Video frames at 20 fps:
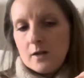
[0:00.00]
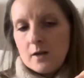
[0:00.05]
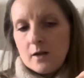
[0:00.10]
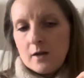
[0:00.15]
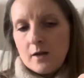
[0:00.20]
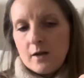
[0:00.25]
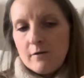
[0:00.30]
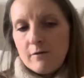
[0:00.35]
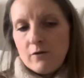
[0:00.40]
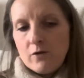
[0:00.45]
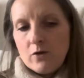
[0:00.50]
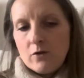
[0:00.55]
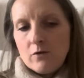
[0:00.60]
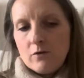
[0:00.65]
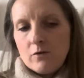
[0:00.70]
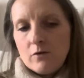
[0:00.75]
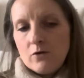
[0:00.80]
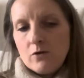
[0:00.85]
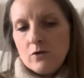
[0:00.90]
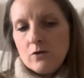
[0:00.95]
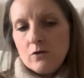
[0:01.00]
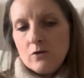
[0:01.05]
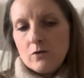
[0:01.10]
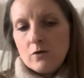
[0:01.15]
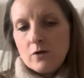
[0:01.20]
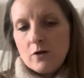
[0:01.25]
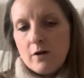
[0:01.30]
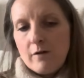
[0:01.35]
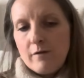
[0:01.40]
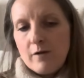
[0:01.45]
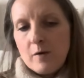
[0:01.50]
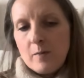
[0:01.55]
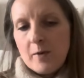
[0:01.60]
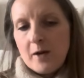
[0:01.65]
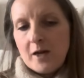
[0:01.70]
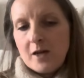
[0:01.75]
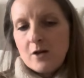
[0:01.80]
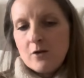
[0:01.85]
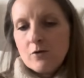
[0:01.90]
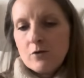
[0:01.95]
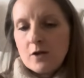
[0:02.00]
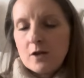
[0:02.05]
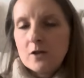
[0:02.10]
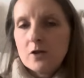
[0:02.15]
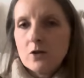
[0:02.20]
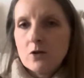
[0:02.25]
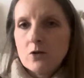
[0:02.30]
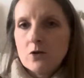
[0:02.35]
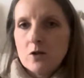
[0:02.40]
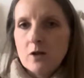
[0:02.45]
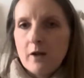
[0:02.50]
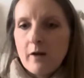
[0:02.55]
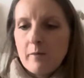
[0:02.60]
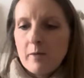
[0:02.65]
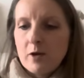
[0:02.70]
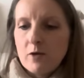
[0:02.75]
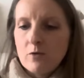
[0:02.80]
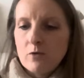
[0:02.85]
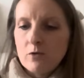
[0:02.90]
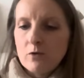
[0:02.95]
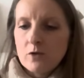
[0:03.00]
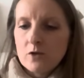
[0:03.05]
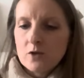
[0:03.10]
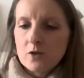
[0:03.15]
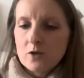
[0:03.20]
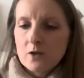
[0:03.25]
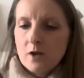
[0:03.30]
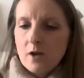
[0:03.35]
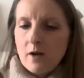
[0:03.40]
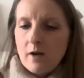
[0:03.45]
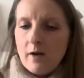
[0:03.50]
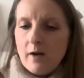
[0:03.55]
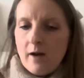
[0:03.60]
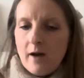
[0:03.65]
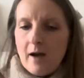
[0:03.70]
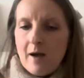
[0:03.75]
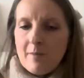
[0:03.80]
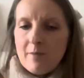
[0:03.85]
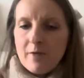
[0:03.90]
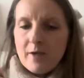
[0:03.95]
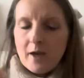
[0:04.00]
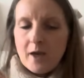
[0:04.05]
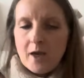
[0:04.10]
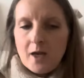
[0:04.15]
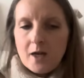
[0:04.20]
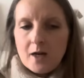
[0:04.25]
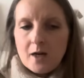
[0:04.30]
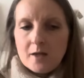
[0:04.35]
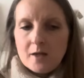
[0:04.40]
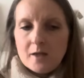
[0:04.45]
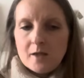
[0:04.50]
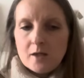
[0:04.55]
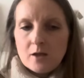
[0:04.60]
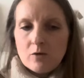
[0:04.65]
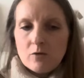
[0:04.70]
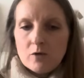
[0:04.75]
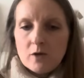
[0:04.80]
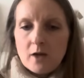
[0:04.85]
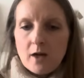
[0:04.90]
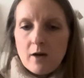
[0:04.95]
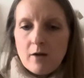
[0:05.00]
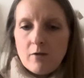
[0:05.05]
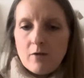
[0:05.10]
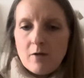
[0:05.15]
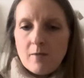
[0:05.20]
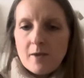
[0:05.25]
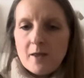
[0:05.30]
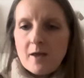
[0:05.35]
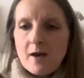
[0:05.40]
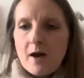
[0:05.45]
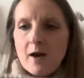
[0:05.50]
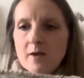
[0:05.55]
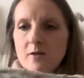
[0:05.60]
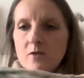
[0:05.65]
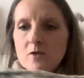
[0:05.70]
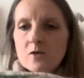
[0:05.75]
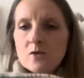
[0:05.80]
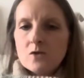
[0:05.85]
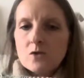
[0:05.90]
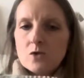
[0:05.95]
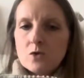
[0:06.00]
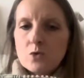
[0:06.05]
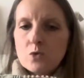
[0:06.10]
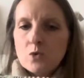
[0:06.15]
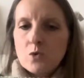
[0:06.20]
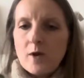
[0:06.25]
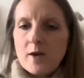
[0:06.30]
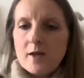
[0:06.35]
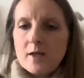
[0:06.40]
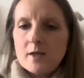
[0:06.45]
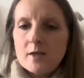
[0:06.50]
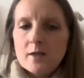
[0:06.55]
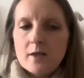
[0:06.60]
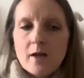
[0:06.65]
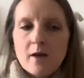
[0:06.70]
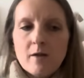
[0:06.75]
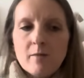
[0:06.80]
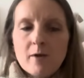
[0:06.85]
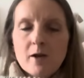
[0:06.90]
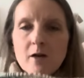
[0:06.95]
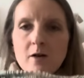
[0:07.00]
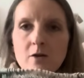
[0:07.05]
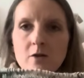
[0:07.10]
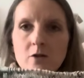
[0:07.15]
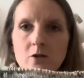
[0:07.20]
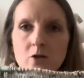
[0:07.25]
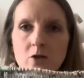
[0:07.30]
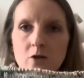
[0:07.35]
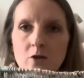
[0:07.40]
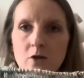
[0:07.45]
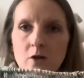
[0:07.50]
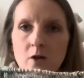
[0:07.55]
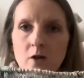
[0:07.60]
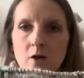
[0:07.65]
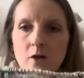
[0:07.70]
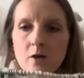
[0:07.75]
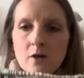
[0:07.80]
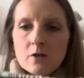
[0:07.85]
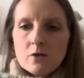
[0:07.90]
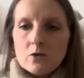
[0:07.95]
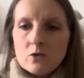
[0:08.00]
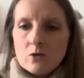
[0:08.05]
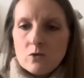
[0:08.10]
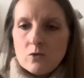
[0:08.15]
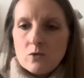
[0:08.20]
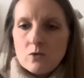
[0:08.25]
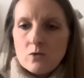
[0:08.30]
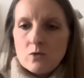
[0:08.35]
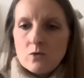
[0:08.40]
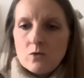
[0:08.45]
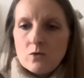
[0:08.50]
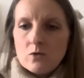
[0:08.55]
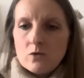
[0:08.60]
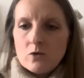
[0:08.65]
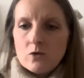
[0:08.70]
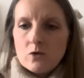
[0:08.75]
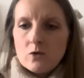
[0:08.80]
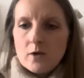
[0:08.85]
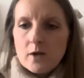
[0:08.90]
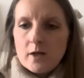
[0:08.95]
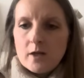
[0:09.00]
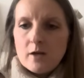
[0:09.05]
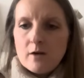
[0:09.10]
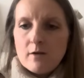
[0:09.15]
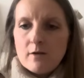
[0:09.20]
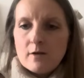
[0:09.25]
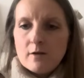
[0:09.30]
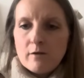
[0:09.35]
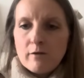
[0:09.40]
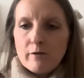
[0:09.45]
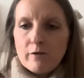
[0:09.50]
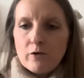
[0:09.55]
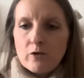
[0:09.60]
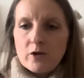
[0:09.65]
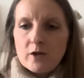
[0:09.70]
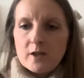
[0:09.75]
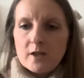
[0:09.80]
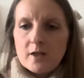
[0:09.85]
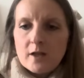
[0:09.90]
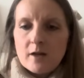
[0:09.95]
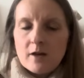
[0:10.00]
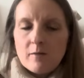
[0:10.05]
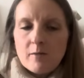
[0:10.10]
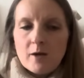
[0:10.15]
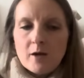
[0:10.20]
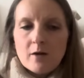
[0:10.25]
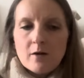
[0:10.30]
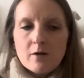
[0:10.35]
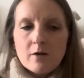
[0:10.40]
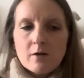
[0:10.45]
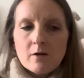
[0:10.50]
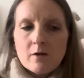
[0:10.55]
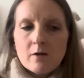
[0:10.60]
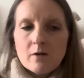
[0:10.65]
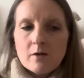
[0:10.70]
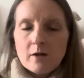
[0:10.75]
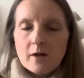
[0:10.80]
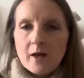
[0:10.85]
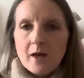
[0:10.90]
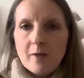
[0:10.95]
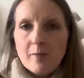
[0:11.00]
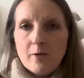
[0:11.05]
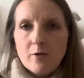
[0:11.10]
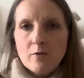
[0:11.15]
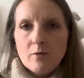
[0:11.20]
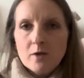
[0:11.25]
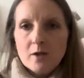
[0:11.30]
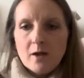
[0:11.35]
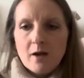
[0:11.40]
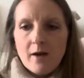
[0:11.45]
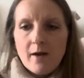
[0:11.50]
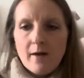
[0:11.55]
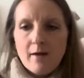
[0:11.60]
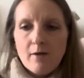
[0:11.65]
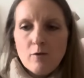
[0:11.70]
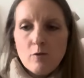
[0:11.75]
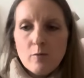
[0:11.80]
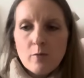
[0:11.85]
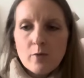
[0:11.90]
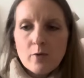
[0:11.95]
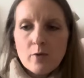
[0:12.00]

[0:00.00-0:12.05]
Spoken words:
If you have an opinion on this, could you let me know, because I'm thinking I need to go down. I mean, that is 20 centimetres, so do I need 40 centimetre cable? Would that help?